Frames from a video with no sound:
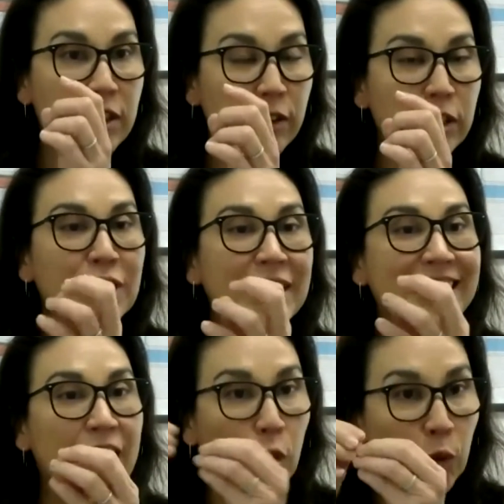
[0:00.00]
and their attorneys
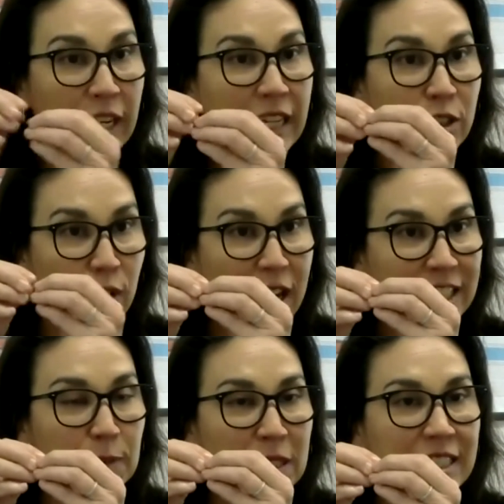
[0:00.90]
agree, so there has
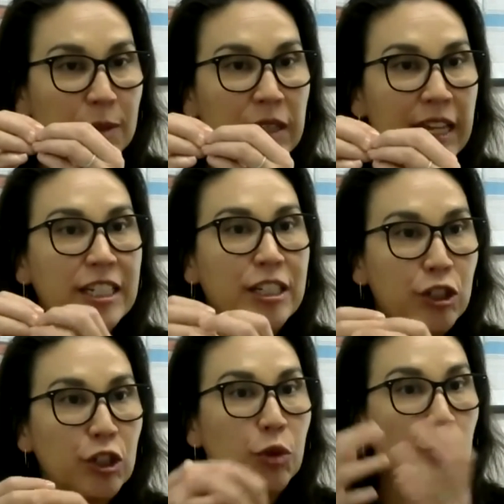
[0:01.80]
to be a stipulation
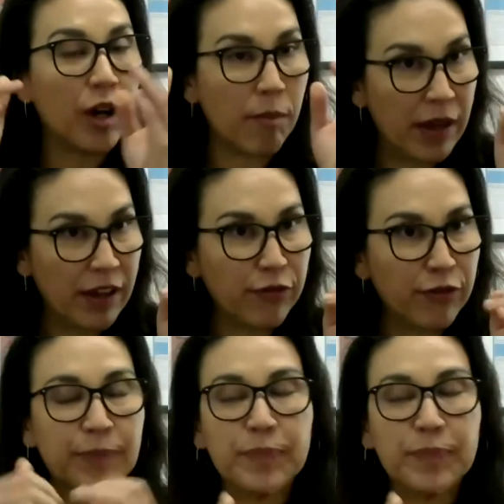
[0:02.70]
to a BIF,